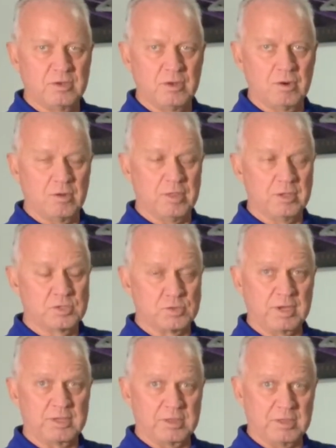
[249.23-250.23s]
Or the
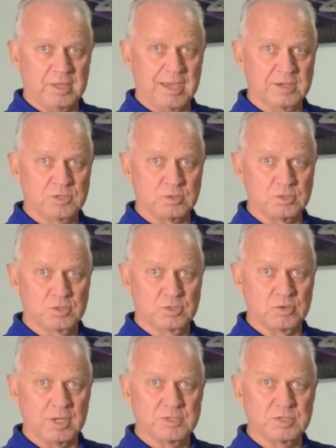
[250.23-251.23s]
strength of the actual
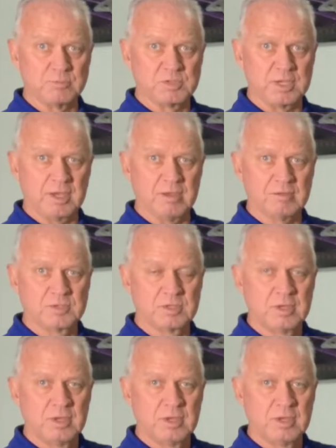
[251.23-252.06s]
struts themselves